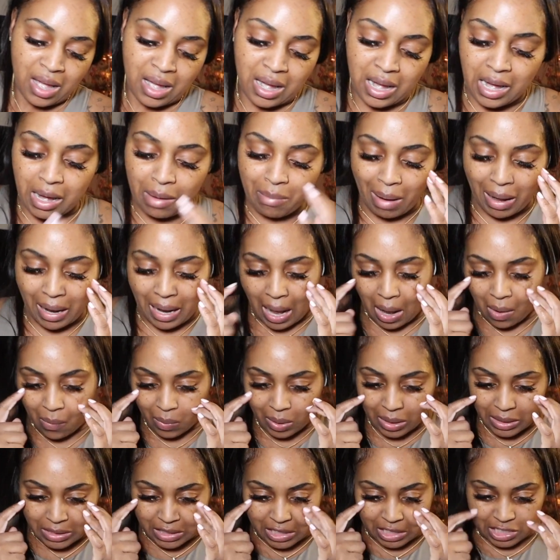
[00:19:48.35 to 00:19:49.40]
Um, I got
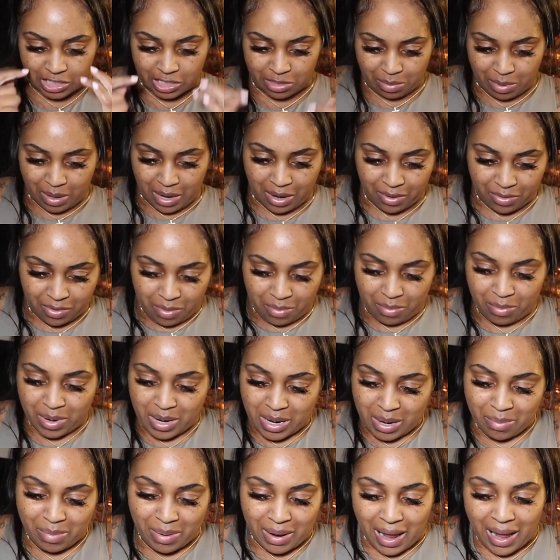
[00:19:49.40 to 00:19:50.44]
one gingerbread from
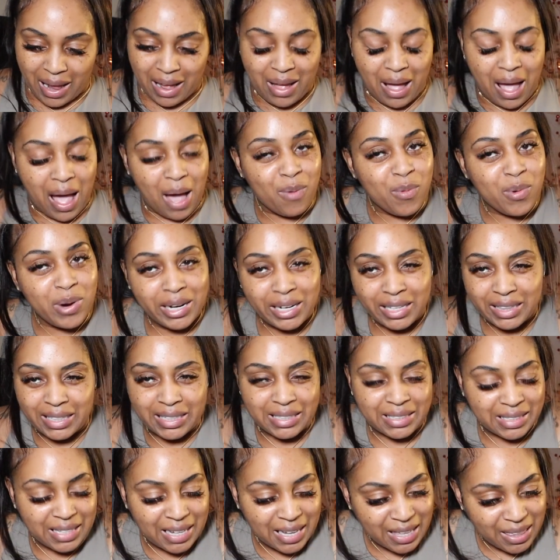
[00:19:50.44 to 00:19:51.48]
Brit, but I, I wanted
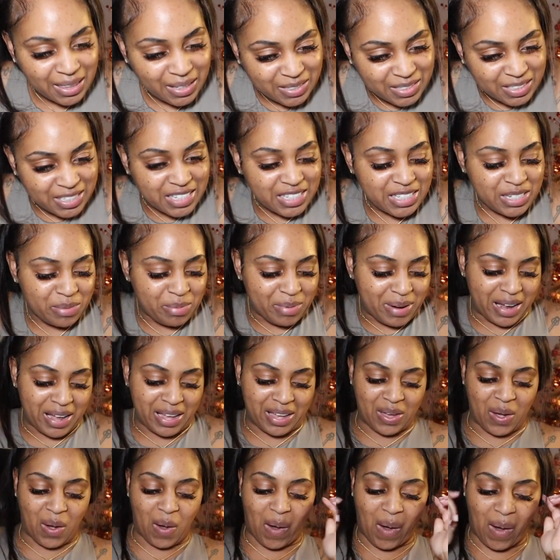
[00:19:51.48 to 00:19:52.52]
this other
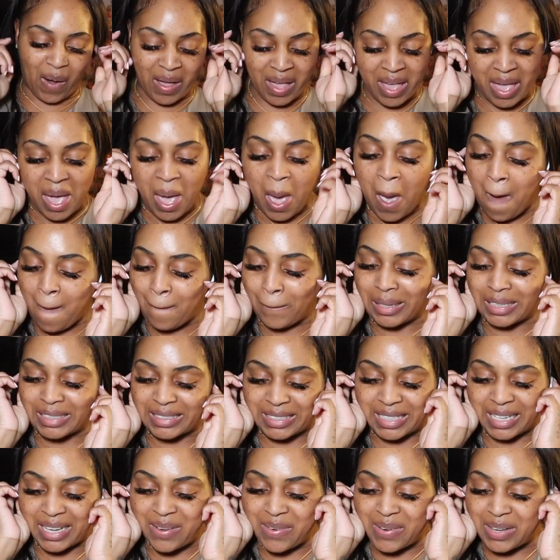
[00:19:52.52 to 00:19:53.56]
gingerbread, y'all. But
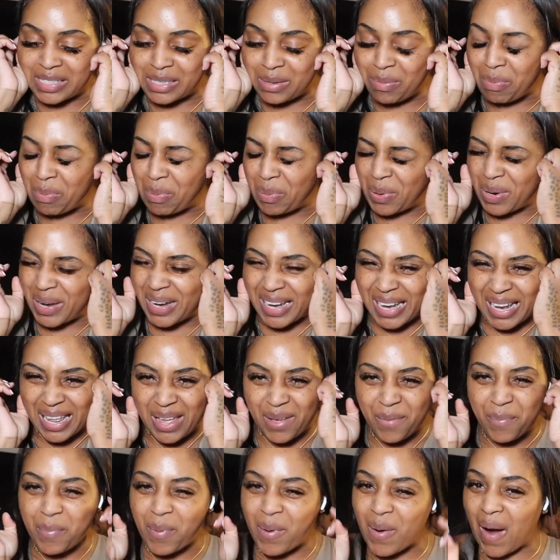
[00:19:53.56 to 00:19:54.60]
she was
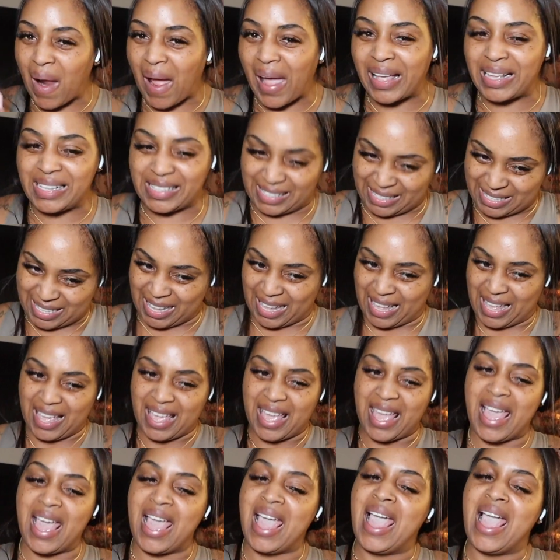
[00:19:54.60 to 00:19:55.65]
pretty pricey.
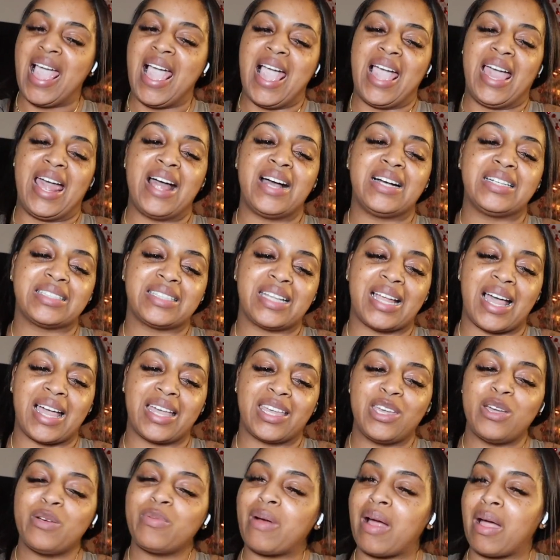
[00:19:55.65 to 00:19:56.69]
And I was
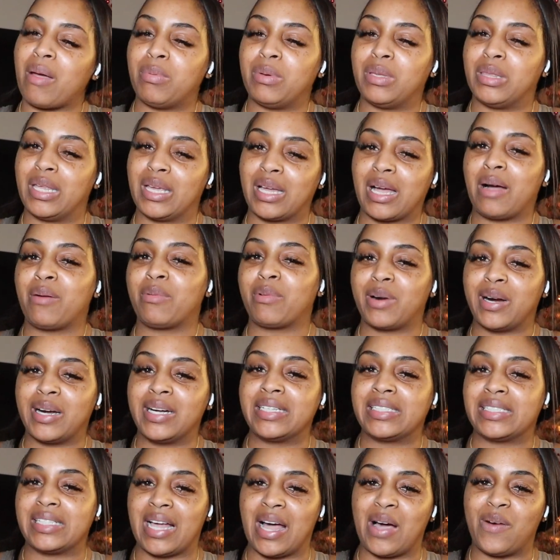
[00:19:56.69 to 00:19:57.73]
like, you probably think I'm
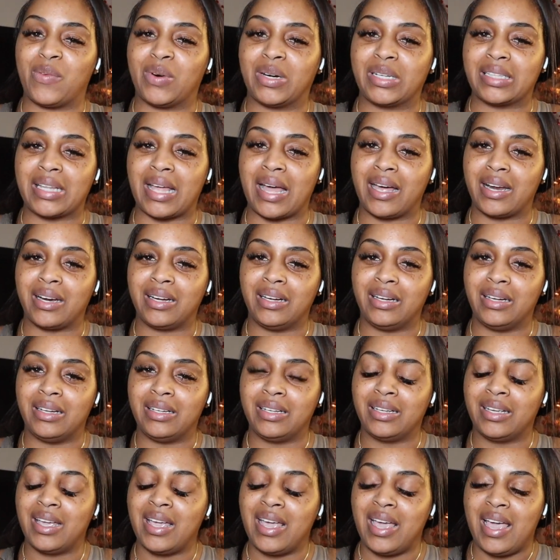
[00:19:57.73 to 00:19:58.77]
crazy. I want that, huh?
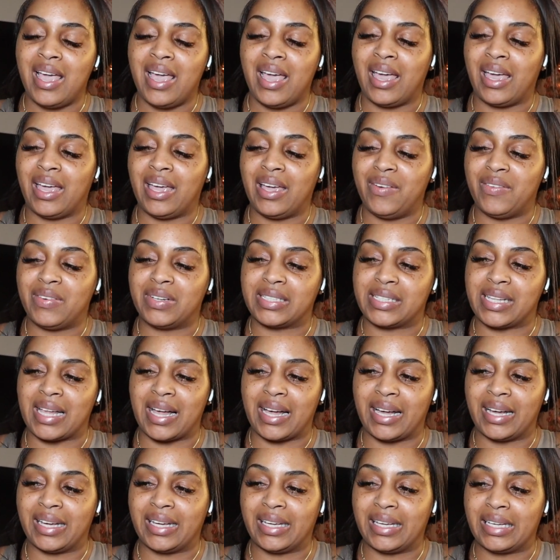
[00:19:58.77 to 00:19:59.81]
And he was
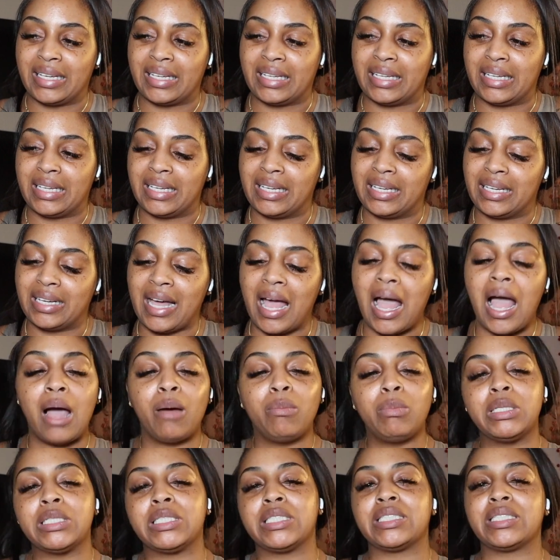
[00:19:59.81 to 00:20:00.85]
like, how
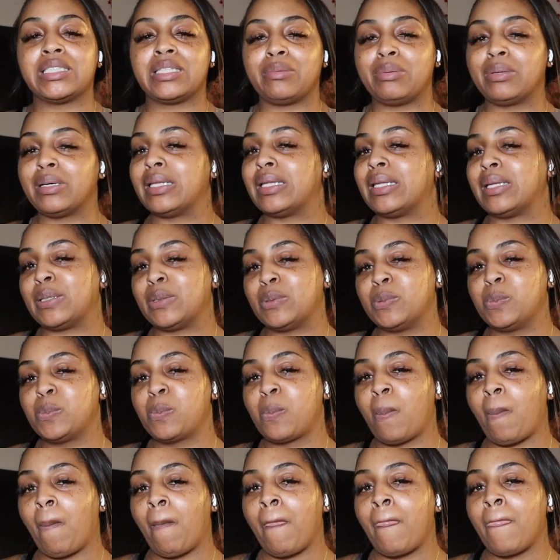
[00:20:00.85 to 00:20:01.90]
much is the pillow?
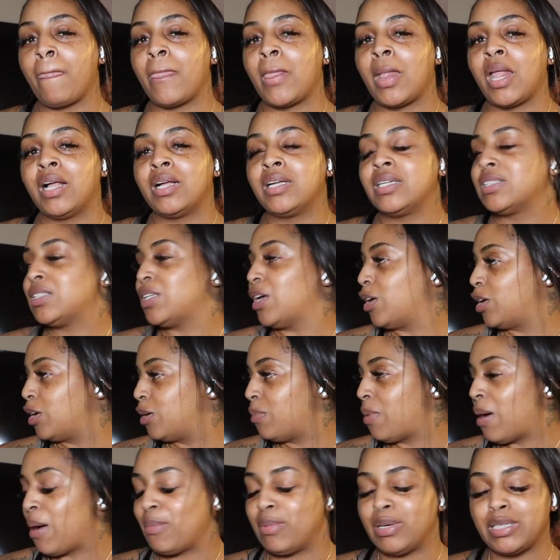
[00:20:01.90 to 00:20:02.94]
Told
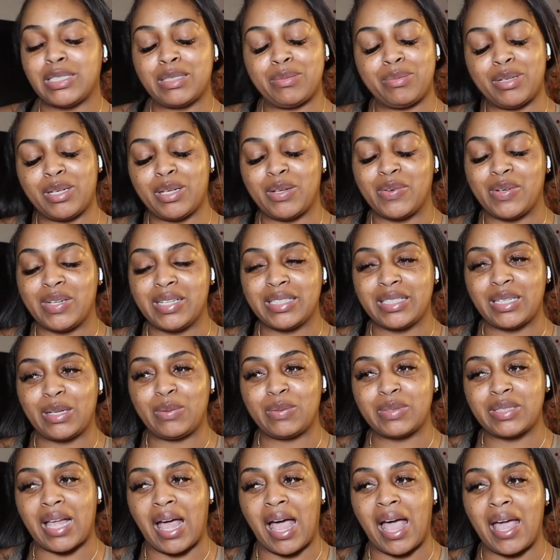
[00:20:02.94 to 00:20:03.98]
him how much the pillow was. He
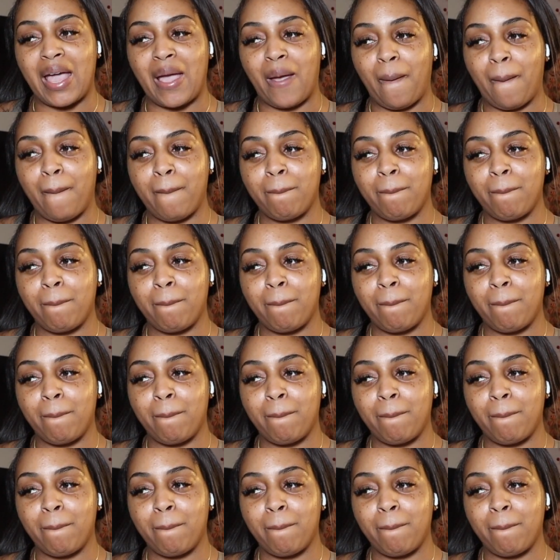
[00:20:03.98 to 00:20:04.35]
was like,